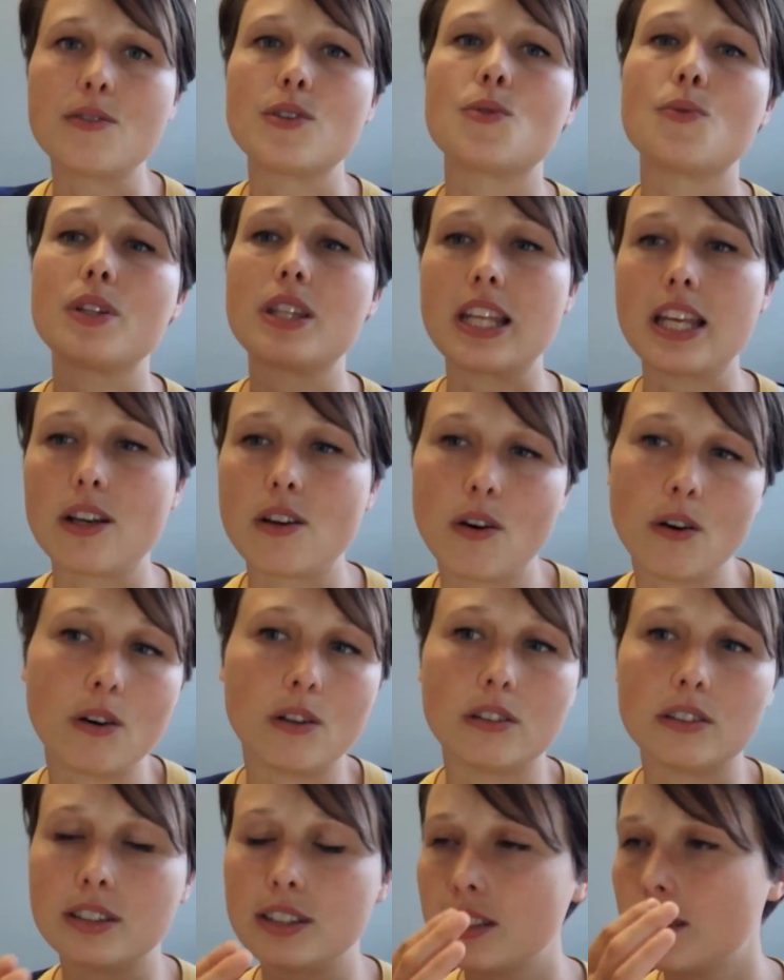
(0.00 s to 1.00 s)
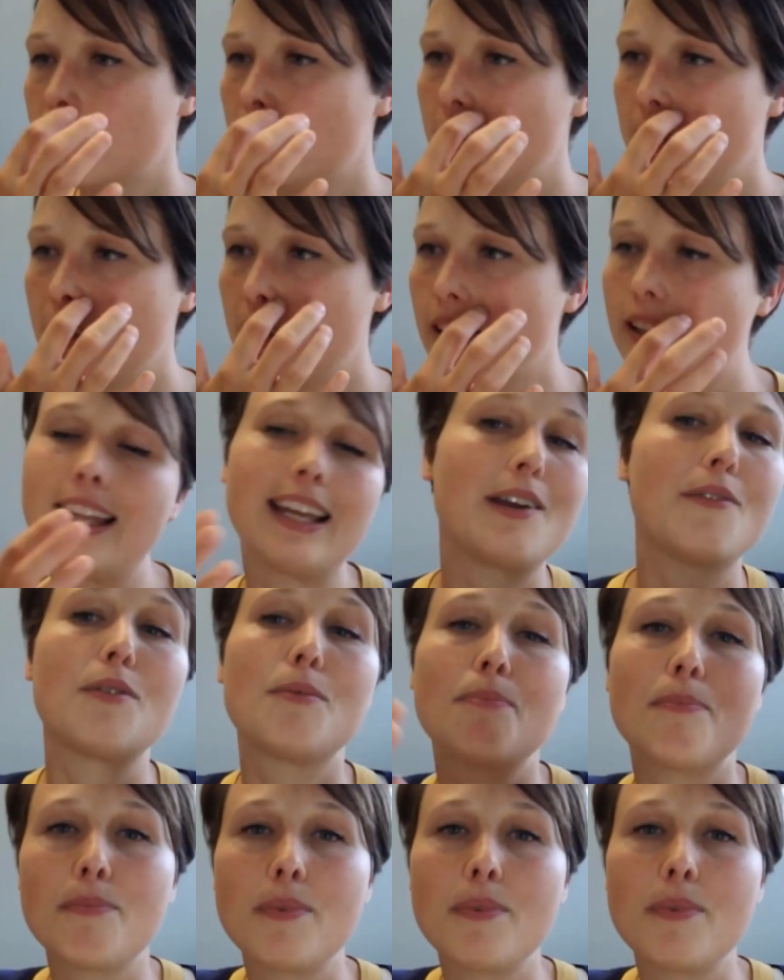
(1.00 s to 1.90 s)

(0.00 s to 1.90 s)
It was what they called, like, it